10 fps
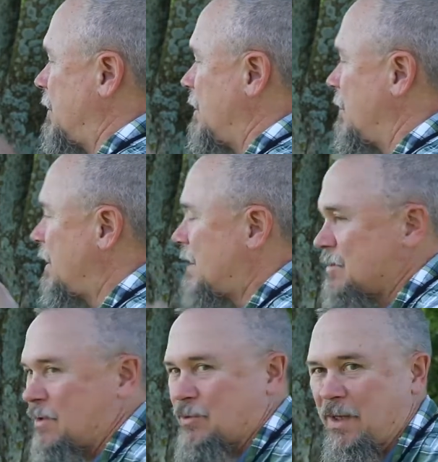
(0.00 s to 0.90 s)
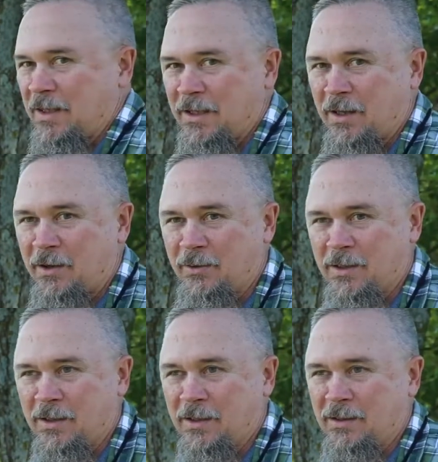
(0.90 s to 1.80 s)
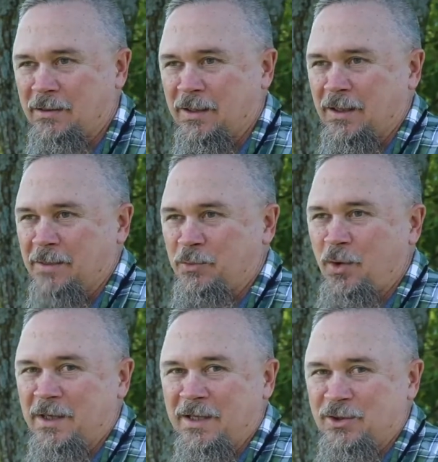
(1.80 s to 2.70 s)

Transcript: Okay, so it's ready to go, and go ahead and get